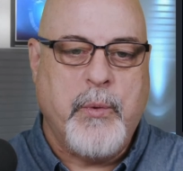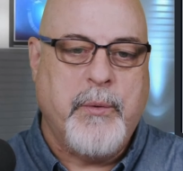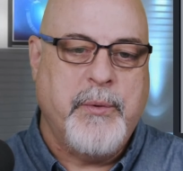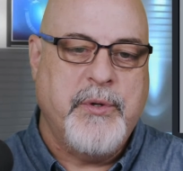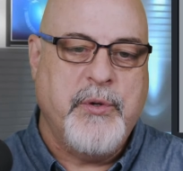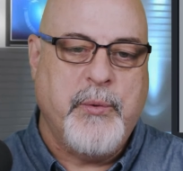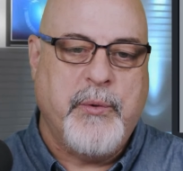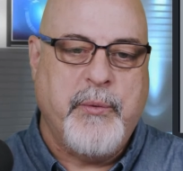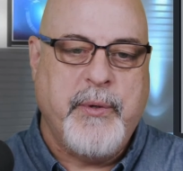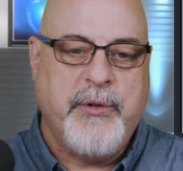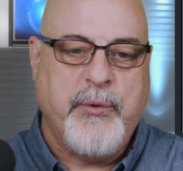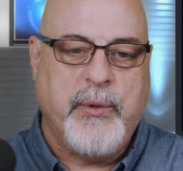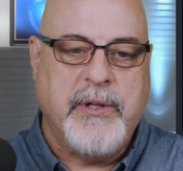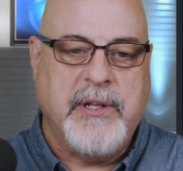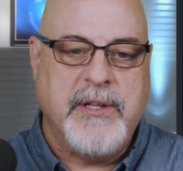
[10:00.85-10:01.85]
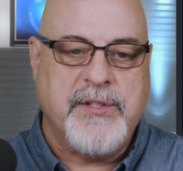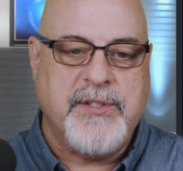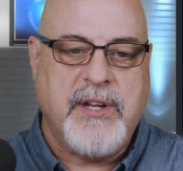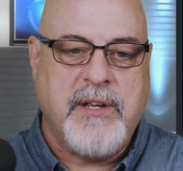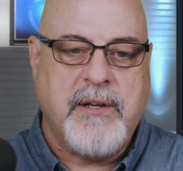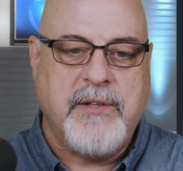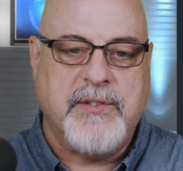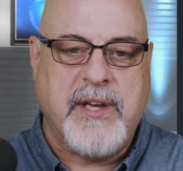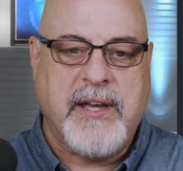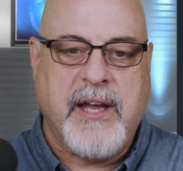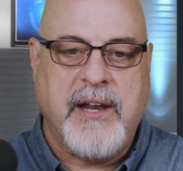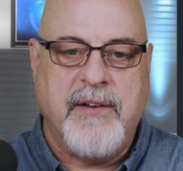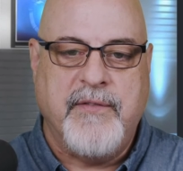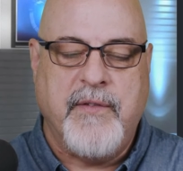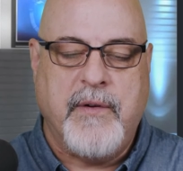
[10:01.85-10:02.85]
We'll do a listing because I
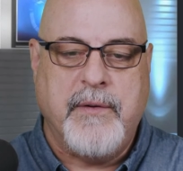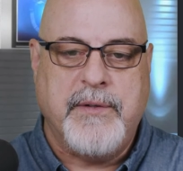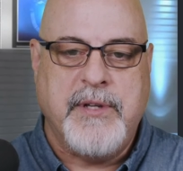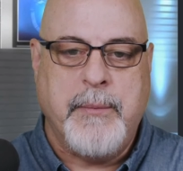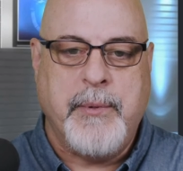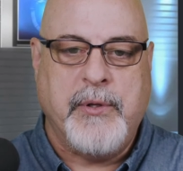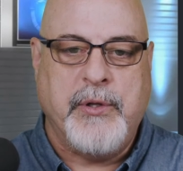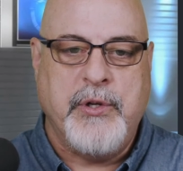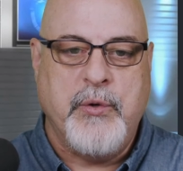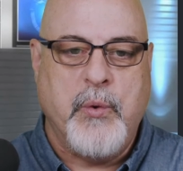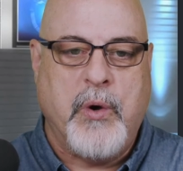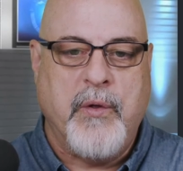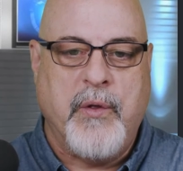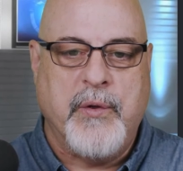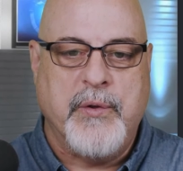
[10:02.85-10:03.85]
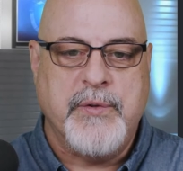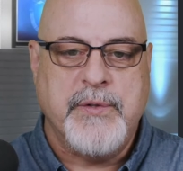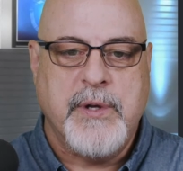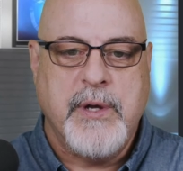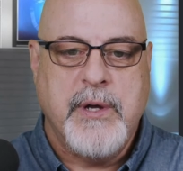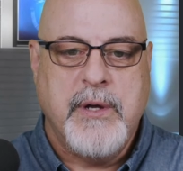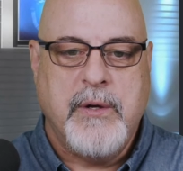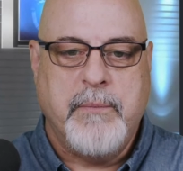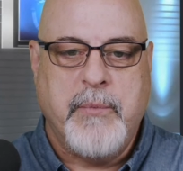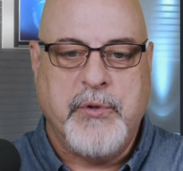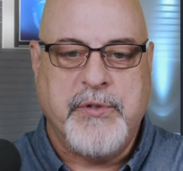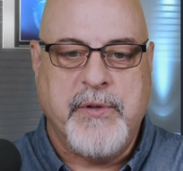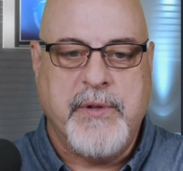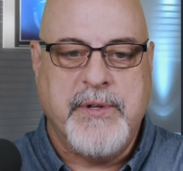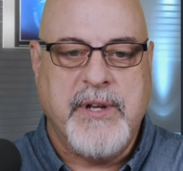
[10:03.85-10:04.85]
kind of typically do all those
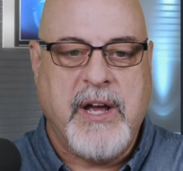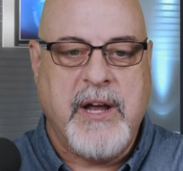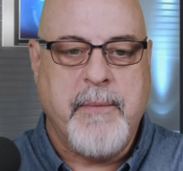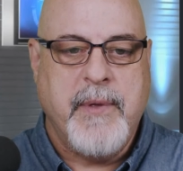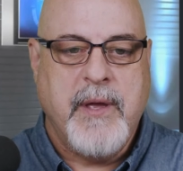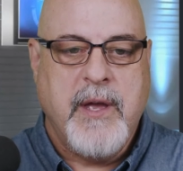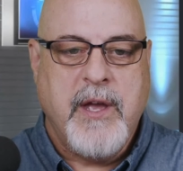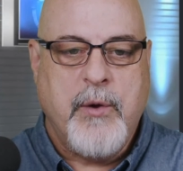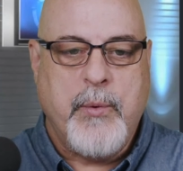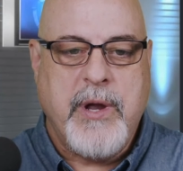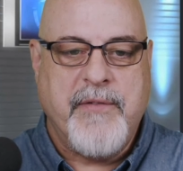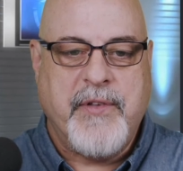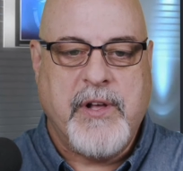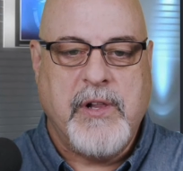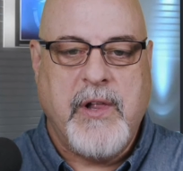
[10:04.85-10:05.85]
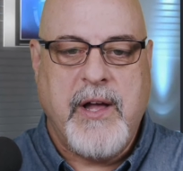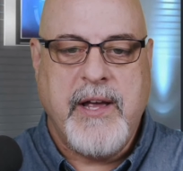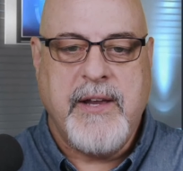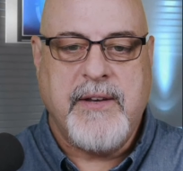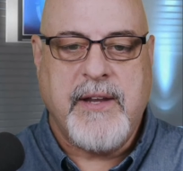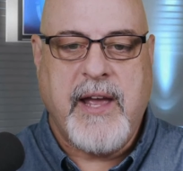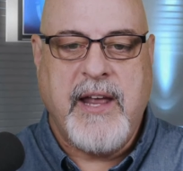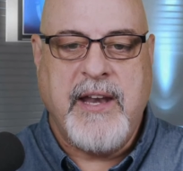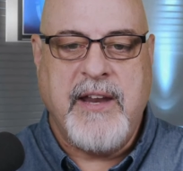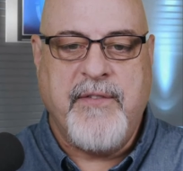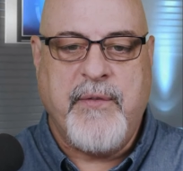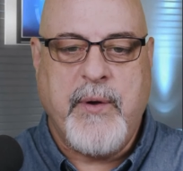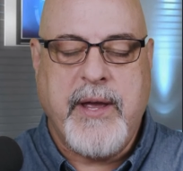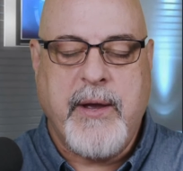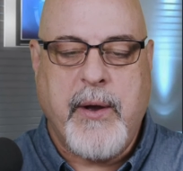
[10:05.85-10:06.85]
most of the time. We have the client, and
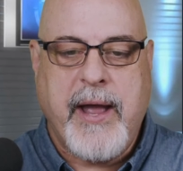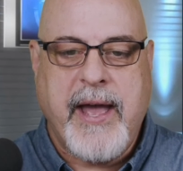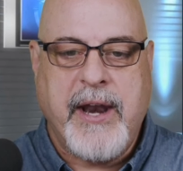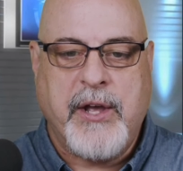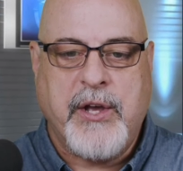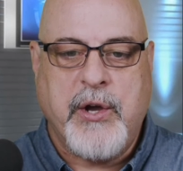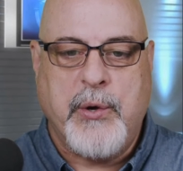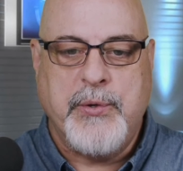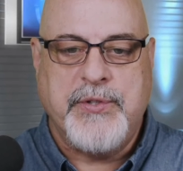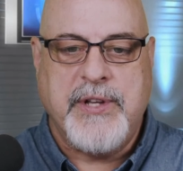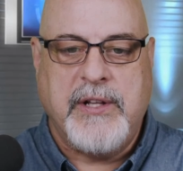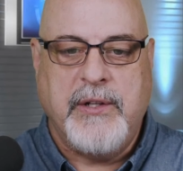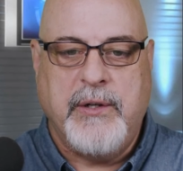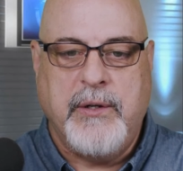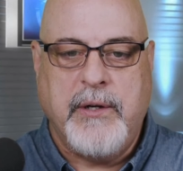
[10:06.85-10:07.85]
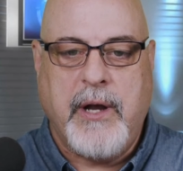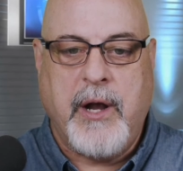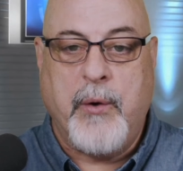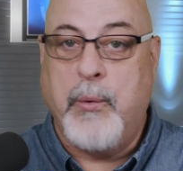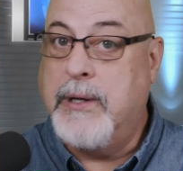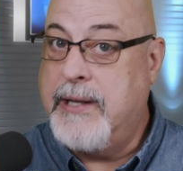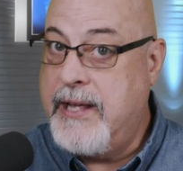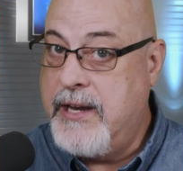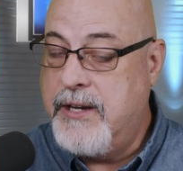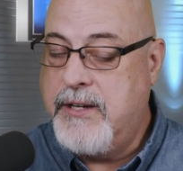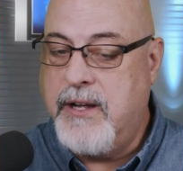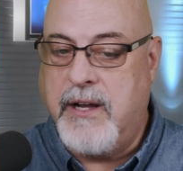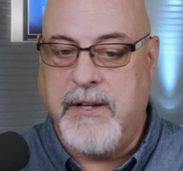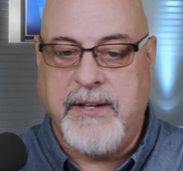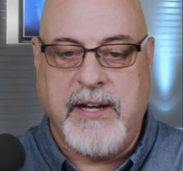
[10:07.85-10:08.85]
if we had a co-seller, a related
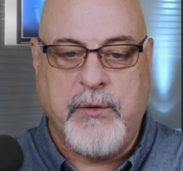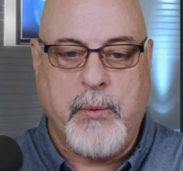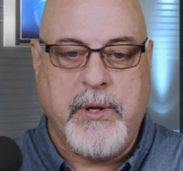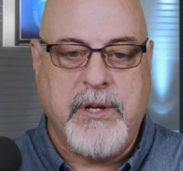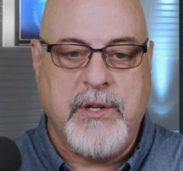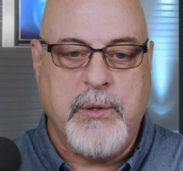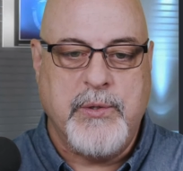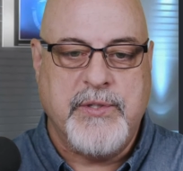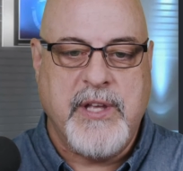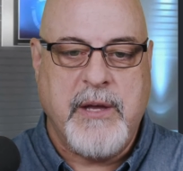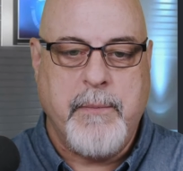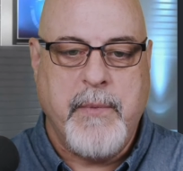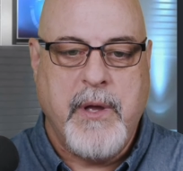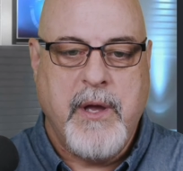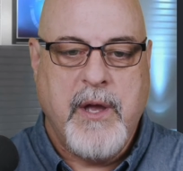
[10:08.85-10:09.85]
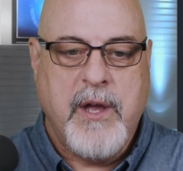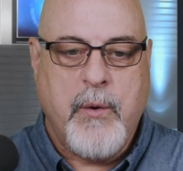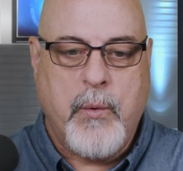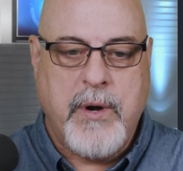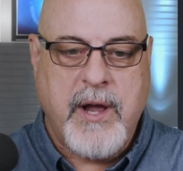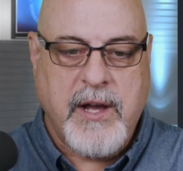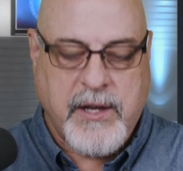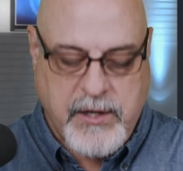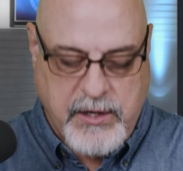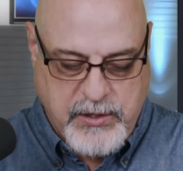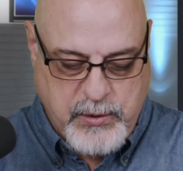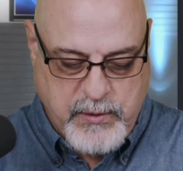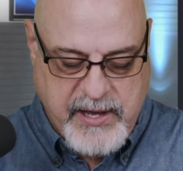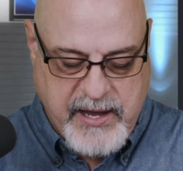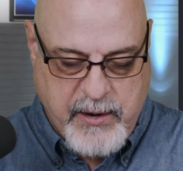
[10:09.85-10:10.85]
contact, we could use them. We're not going to
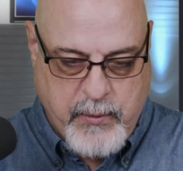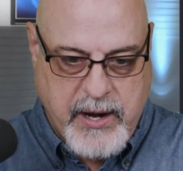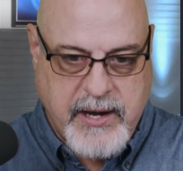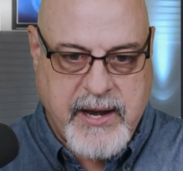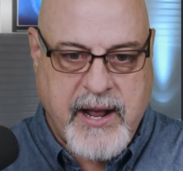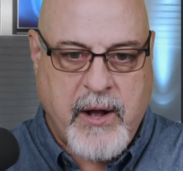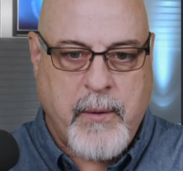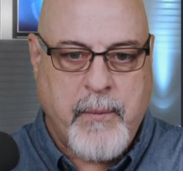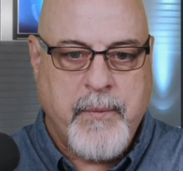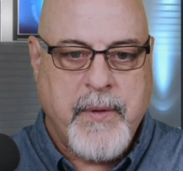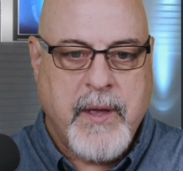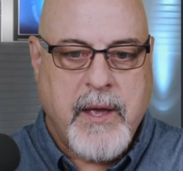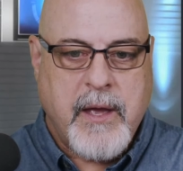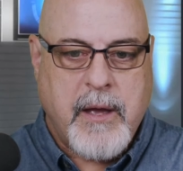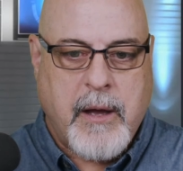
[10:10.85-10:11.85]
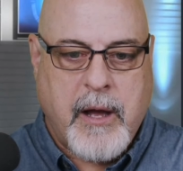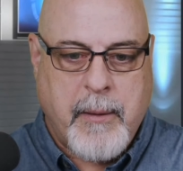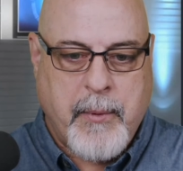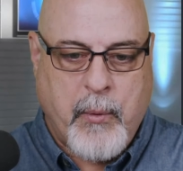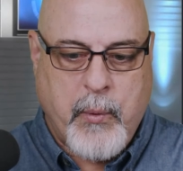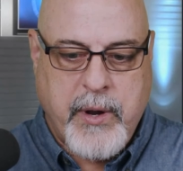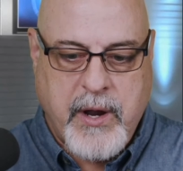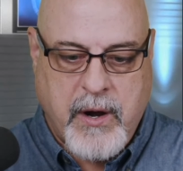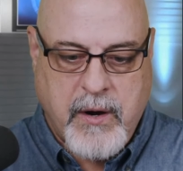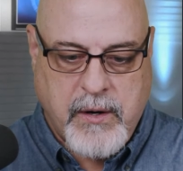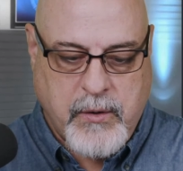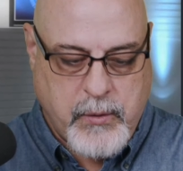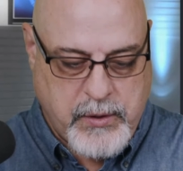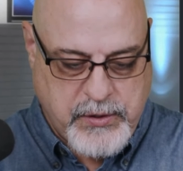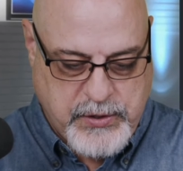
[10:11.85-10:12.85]
do that right now, but we are
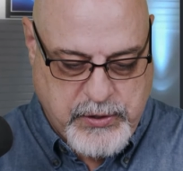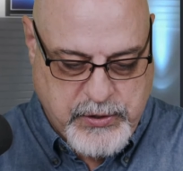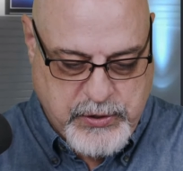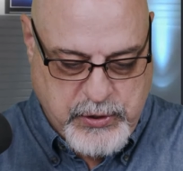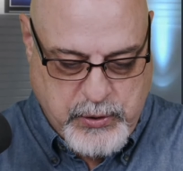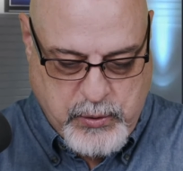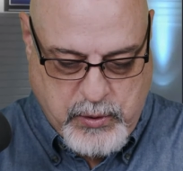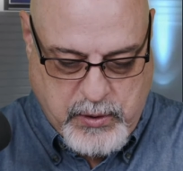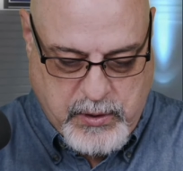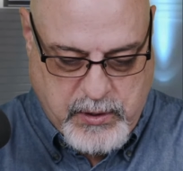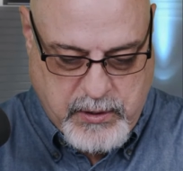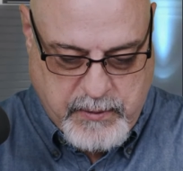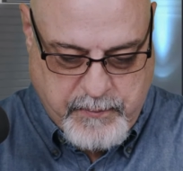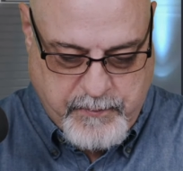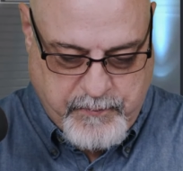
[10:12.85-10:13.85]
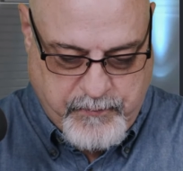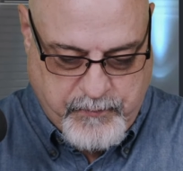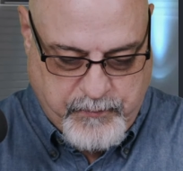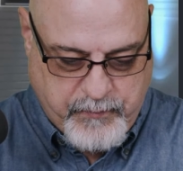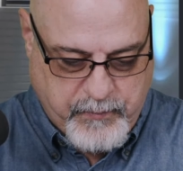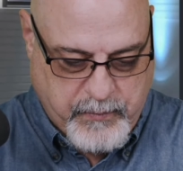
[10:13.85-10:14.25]
going to do.